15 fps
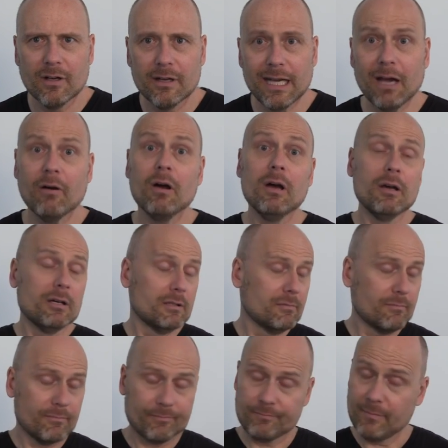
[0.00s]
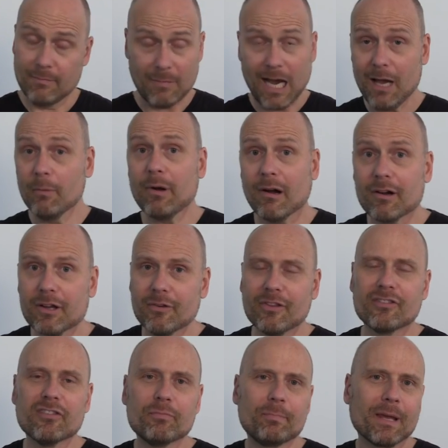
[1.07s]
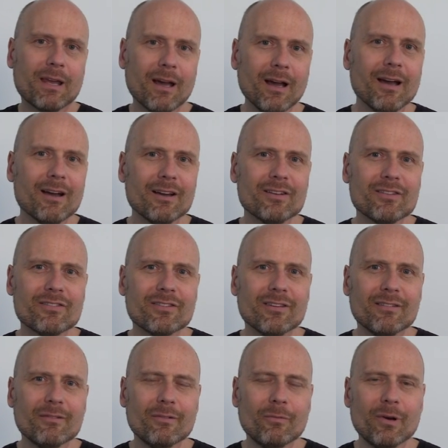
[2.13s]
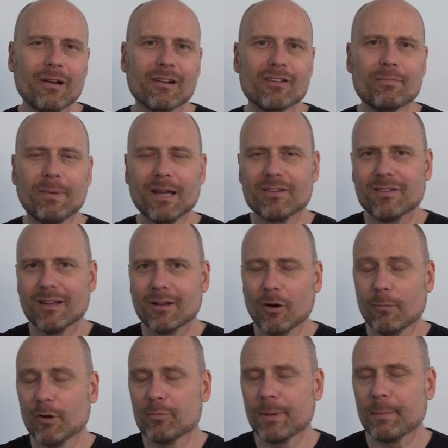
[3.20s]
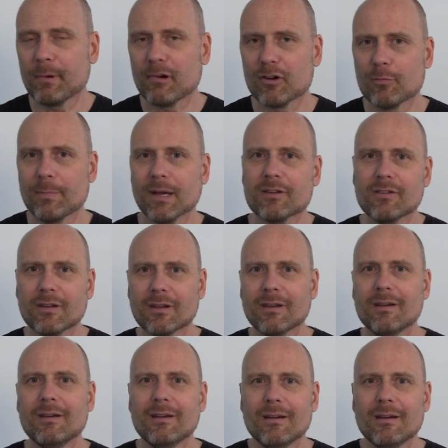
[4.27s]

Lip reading: Now, I would argue this is because we're expecting, or most people are expecting,